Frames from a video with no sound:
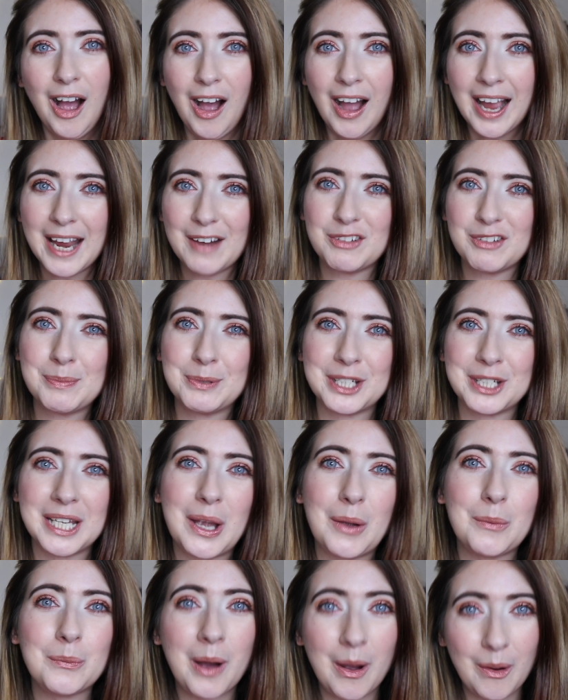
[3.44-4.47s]
Hi
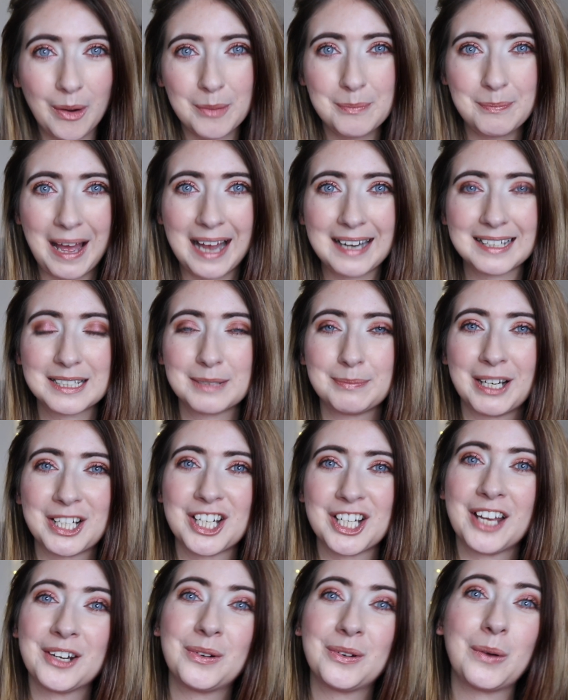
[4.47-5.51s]
everybody, welcome back to my
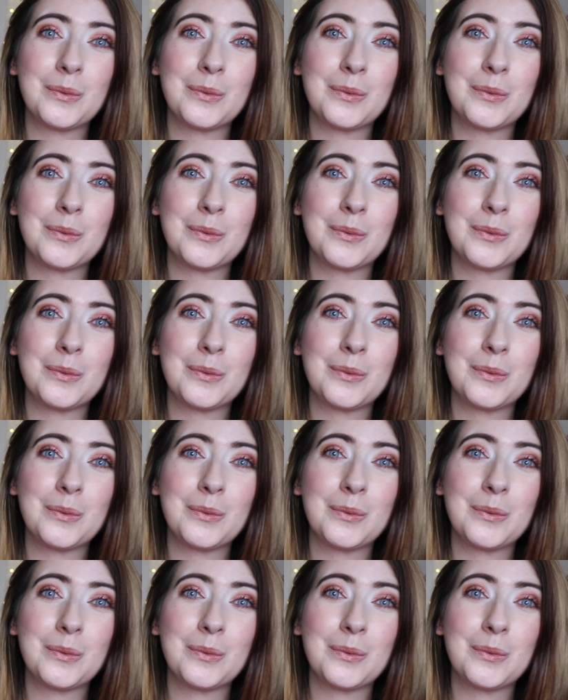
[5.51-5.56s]
channel